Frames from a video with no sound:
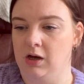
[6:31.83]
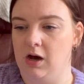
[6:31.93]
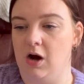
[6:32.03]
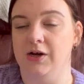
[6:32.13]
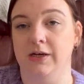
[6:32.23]

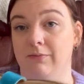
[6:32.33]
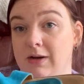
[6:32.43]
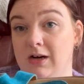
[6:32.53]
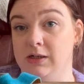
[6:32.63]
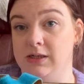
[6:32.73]
I didn't
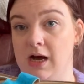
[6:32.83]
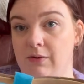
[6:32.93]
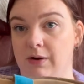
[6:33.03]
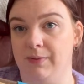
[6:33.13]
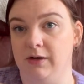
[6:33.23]
realise that
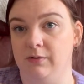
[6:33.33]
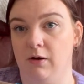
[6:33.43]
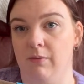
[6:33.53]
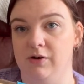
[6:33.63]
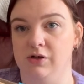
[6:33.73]
when I picked them
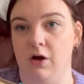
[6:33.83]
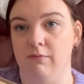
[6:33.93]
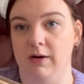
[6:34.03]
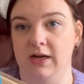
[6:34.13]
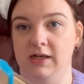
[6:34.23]
up. I just
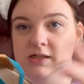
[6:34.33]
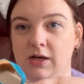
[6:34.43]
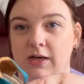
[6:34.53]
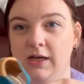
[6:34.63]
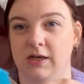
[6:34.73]
got really
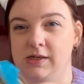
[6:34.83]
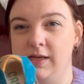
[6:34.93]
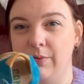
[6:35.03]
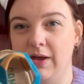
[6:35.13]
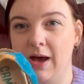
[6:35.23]
excited because
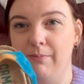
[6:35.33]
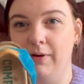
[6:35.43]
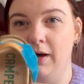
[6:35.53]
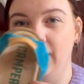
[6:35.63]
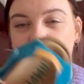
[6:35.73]
they were
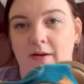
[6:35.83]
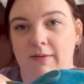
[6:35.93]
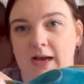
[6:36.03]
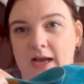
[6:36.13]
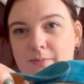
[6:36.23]
Camper and I've never
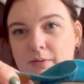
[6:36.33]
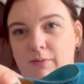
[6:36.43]
had Camper